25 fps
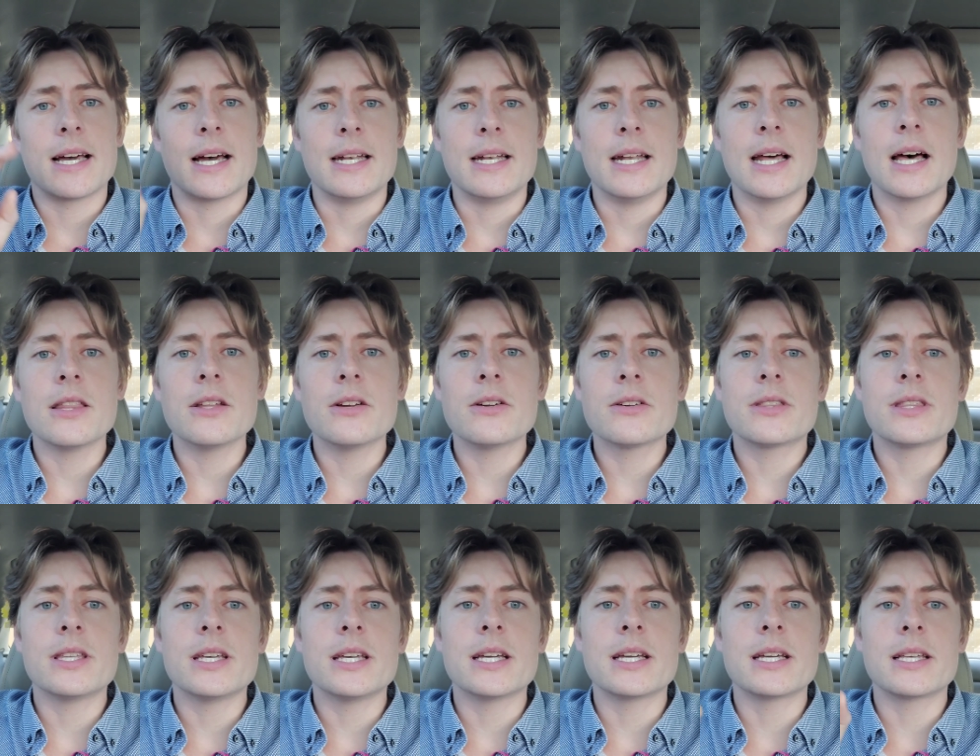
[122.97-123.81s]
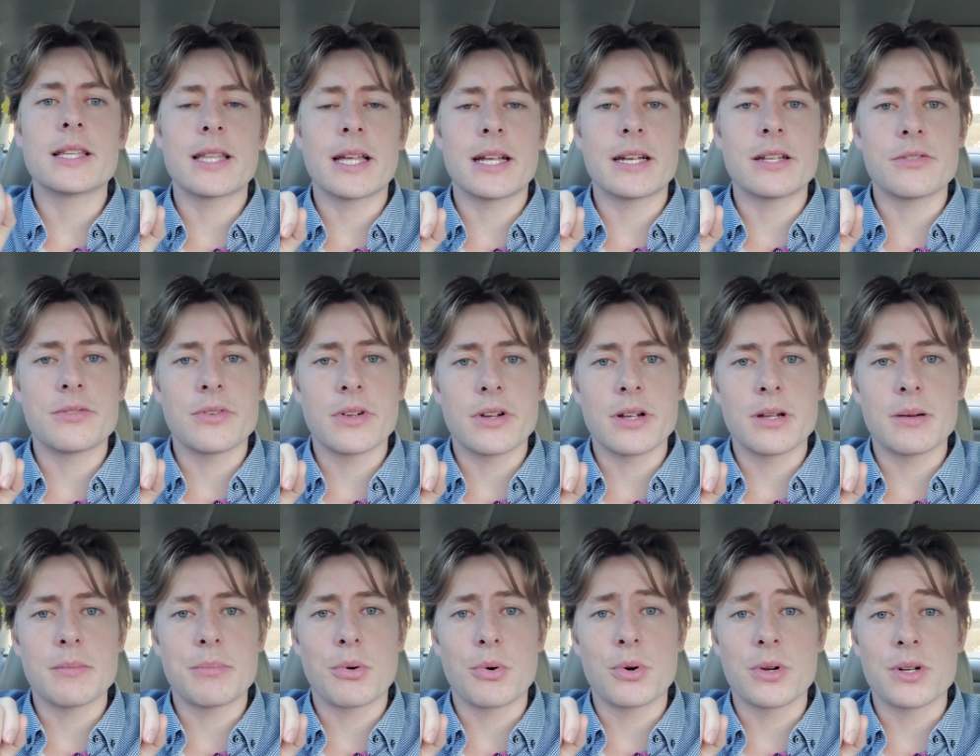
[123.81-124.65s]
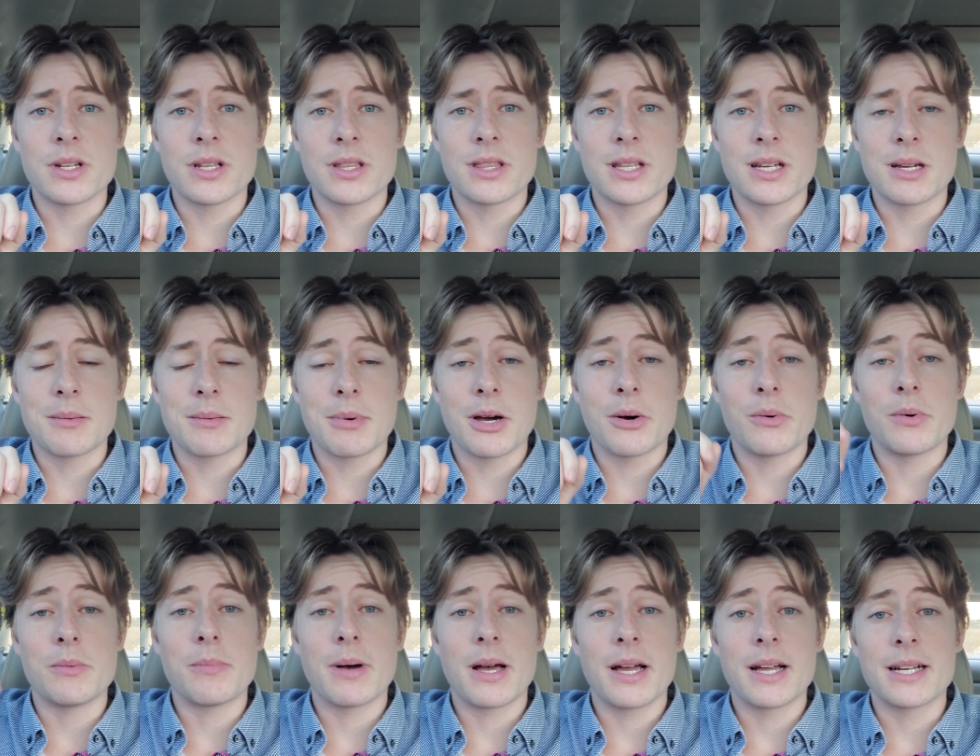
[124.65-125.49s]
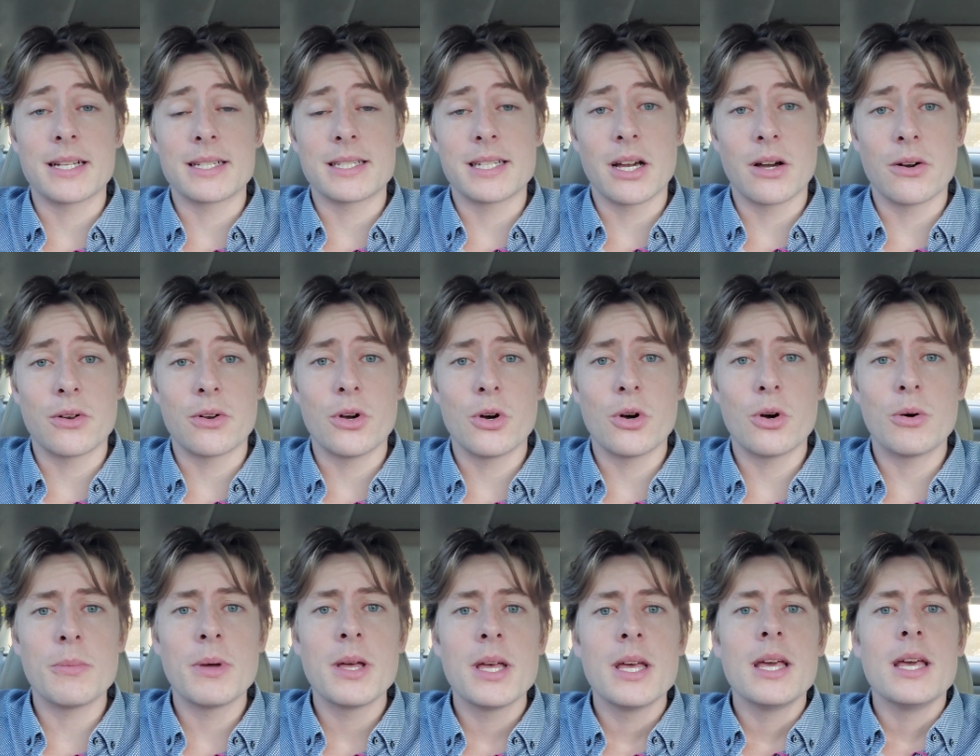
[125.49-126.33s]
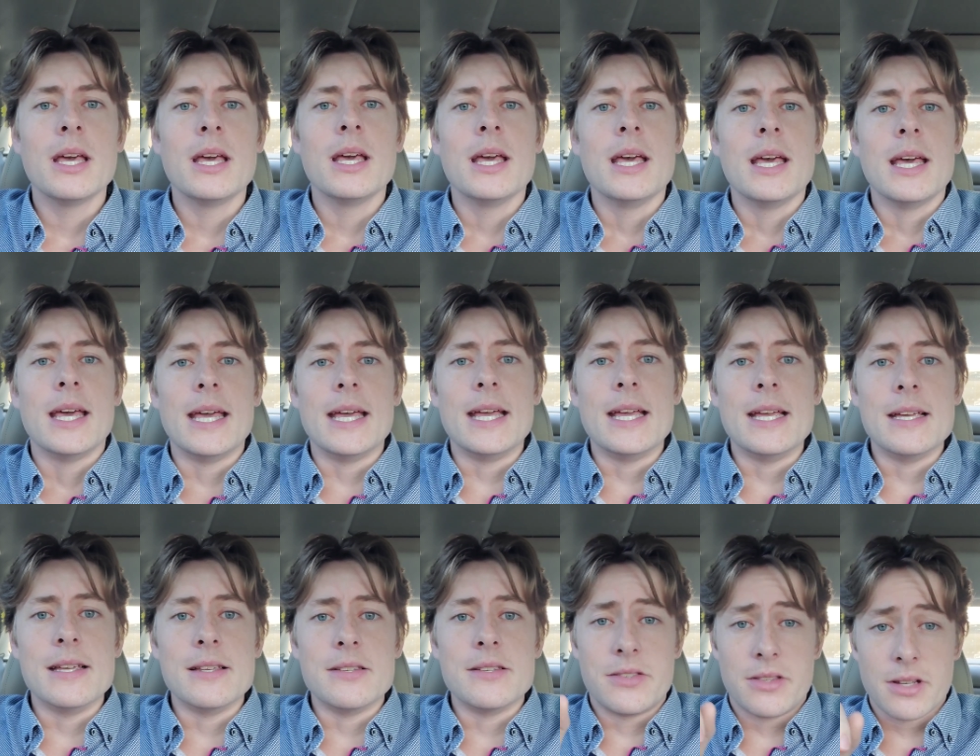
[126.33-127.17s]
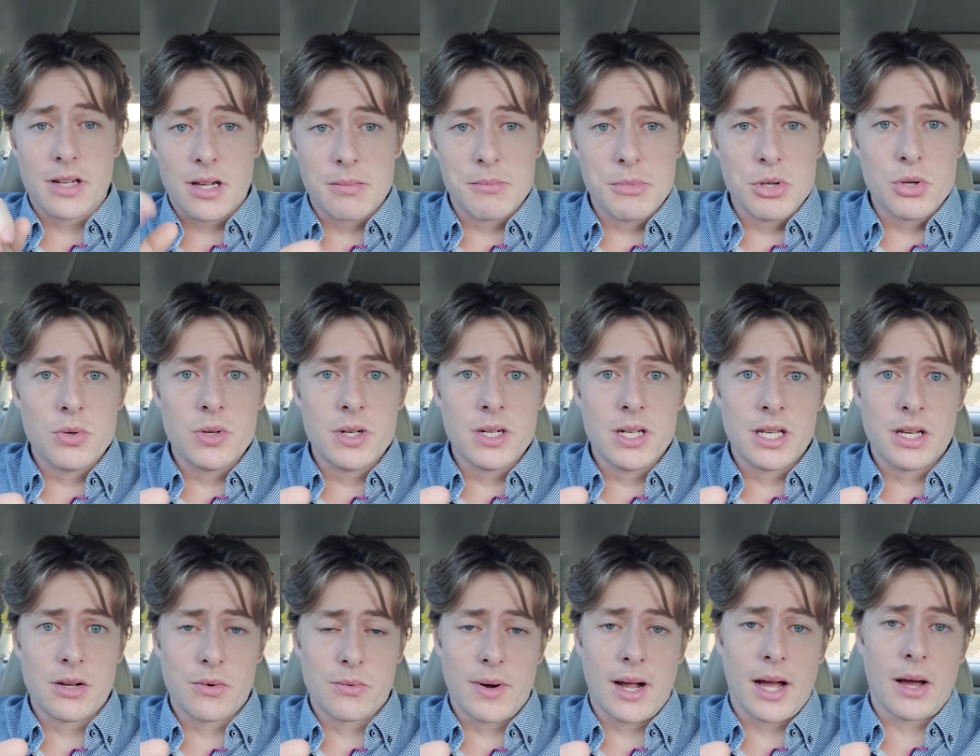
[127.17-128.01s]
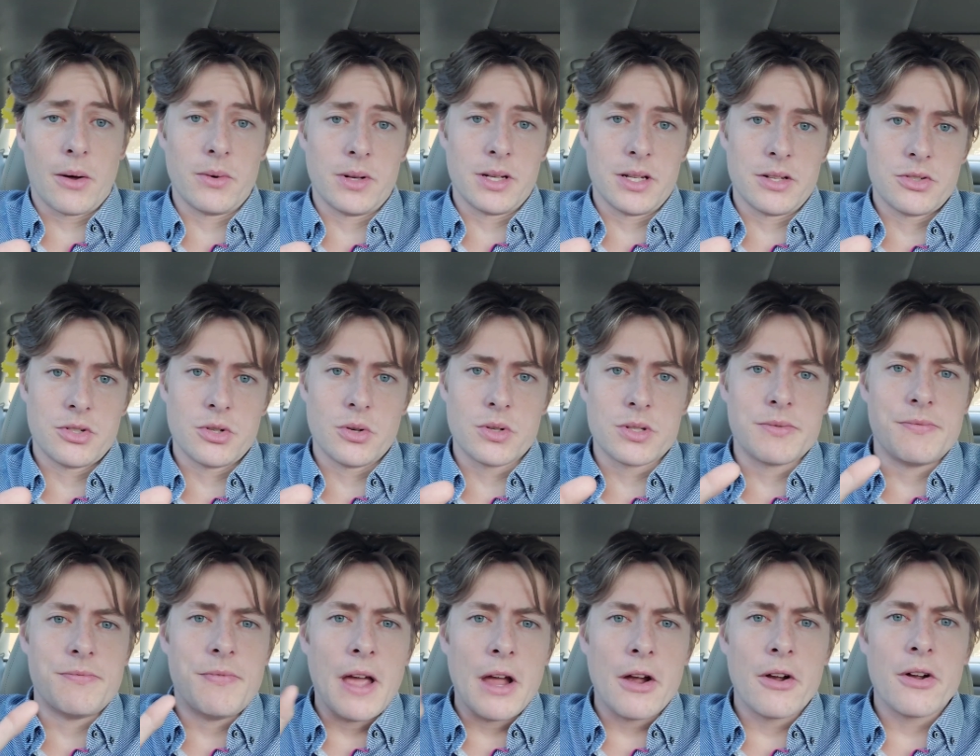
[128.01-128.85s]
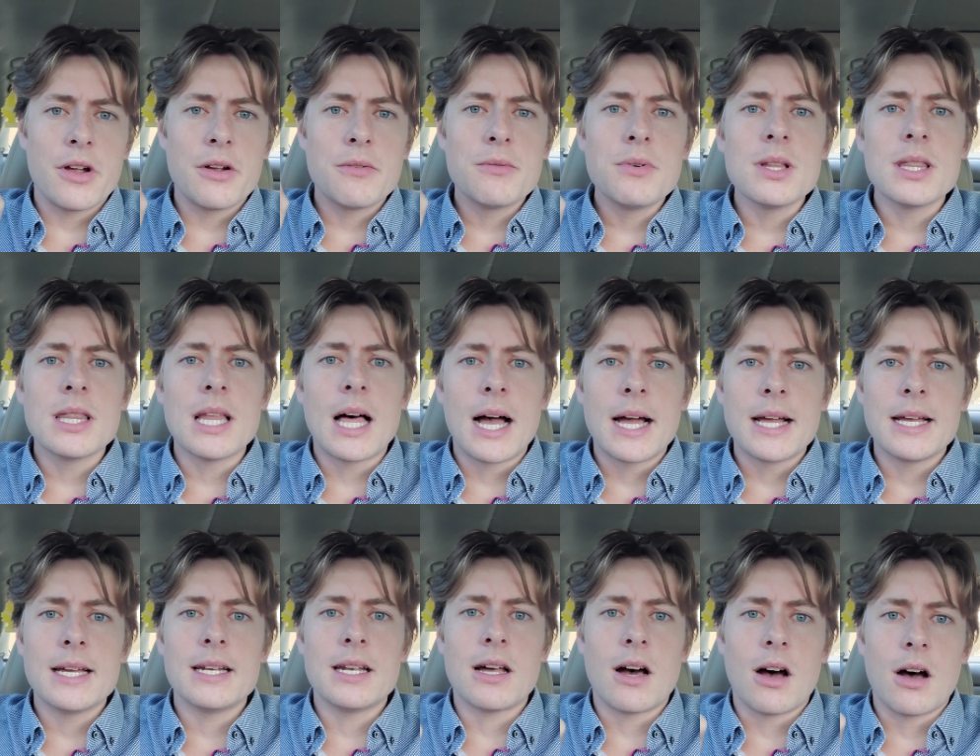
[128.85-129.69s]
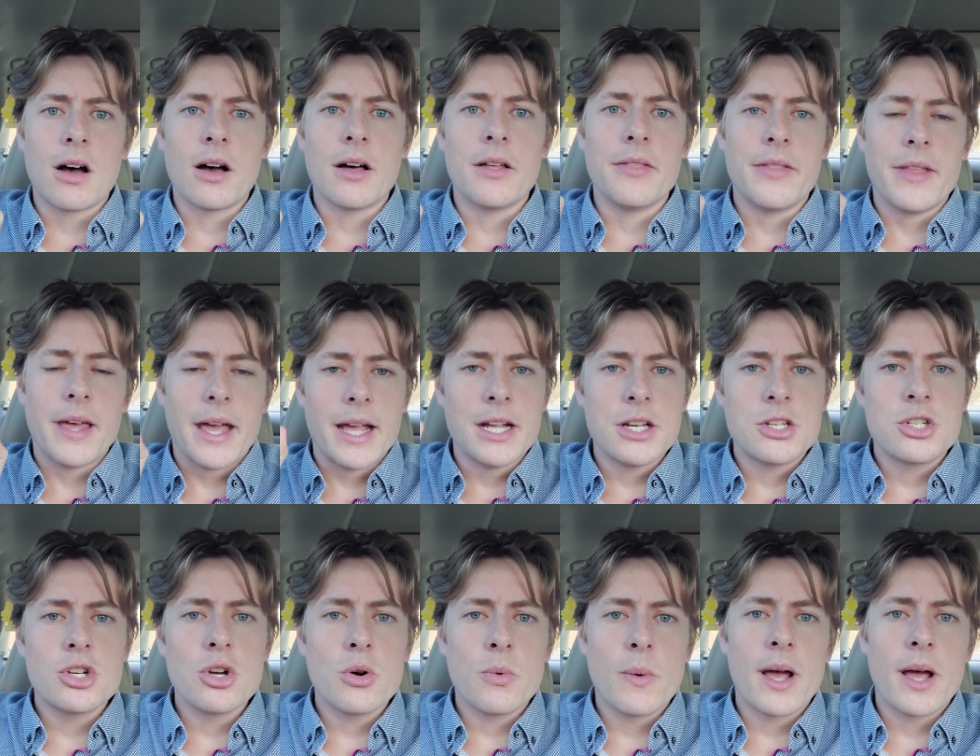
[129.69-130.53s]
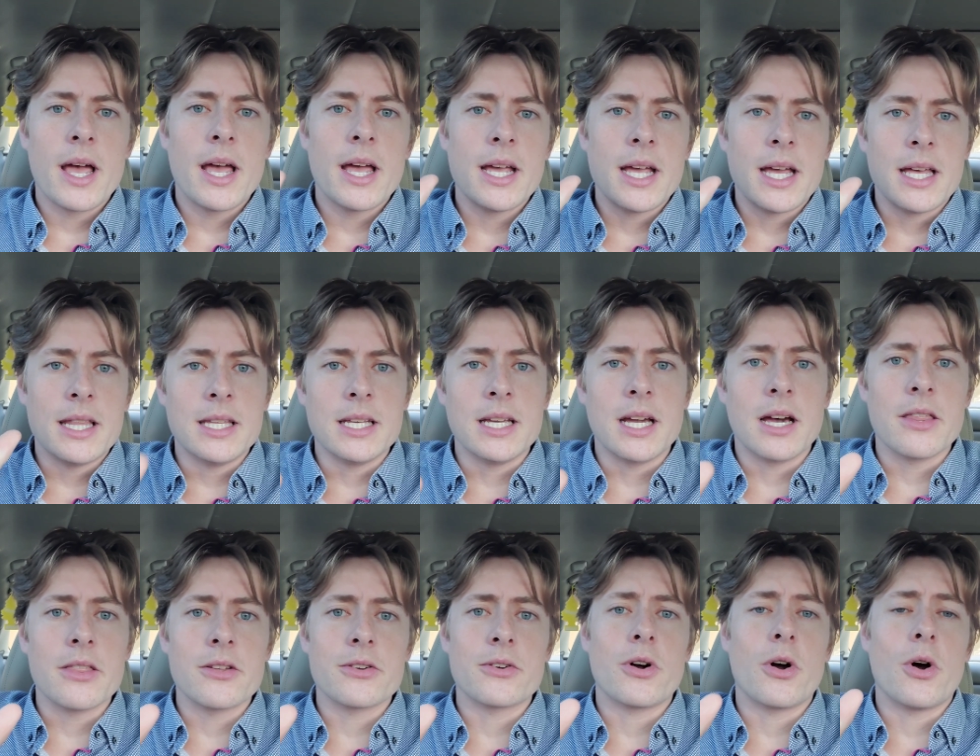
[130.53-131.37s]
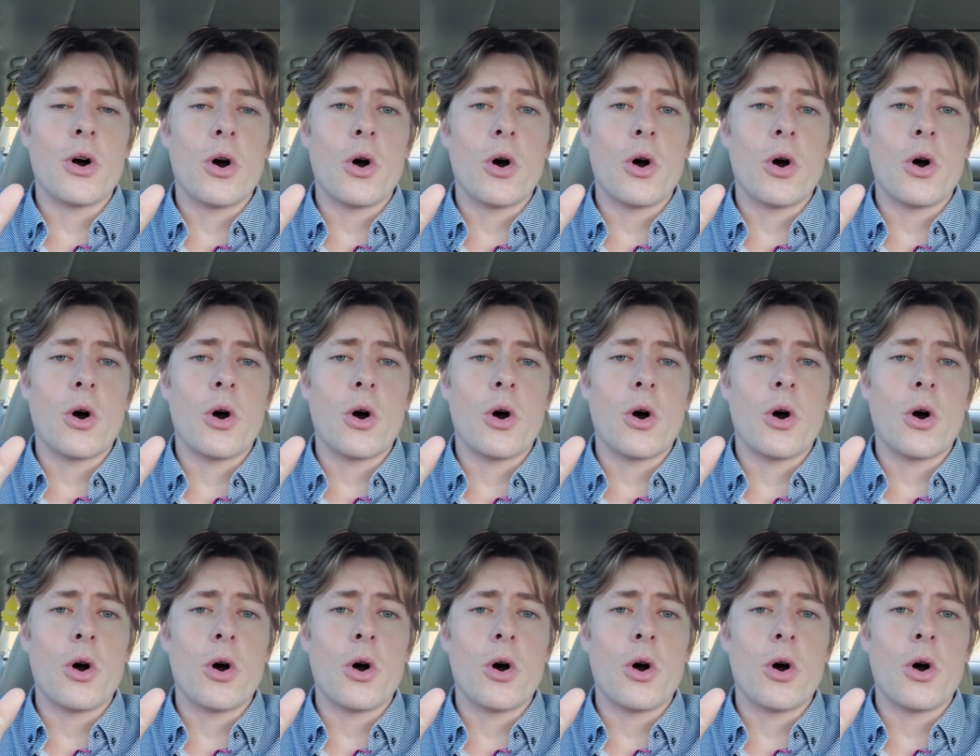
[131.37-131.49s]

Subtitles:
Another thing that is very important to think about when buying a townhome is the community around it. So it's very reliant on the HOA and the other